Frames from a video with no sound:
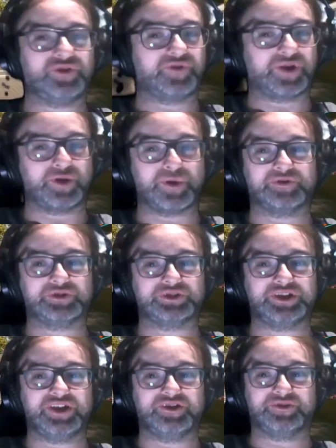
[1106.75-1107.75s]
very well
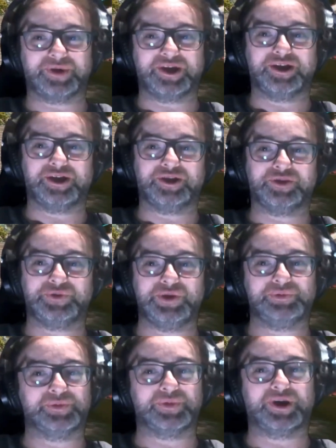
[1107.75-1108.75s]
received by uh, the
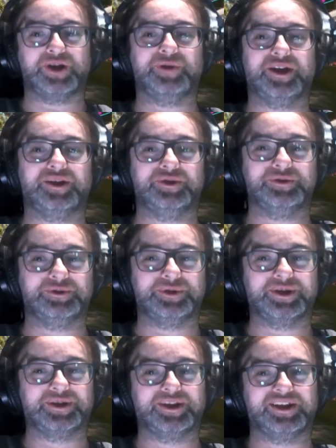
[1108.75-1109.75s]
people at BioWare who
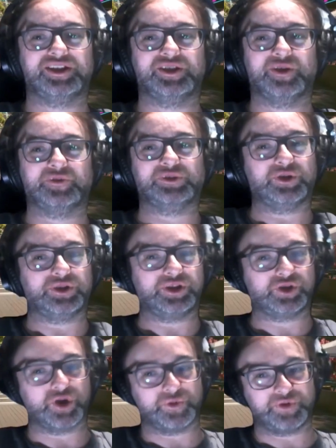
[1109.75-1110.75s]
uh, obviously couldn't
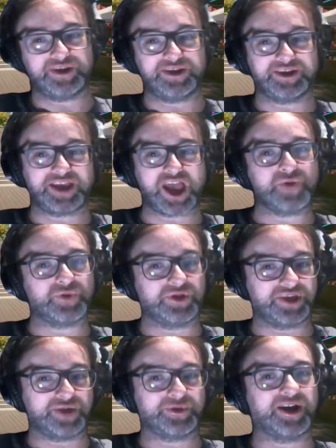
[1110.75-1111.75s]
incorporate in the game, but
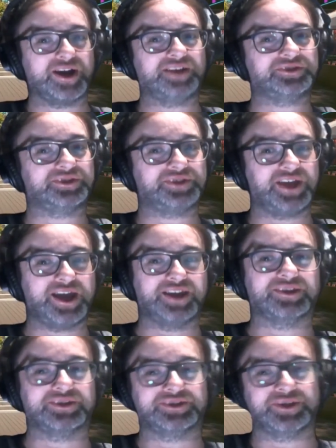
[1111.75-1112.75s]
they were highly
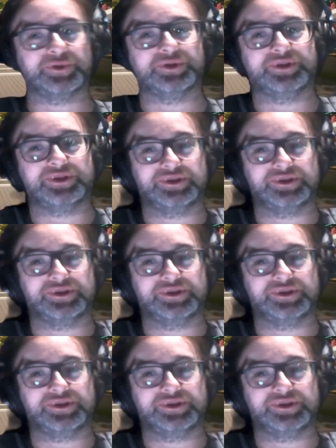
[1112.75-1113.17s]
entertained that someone had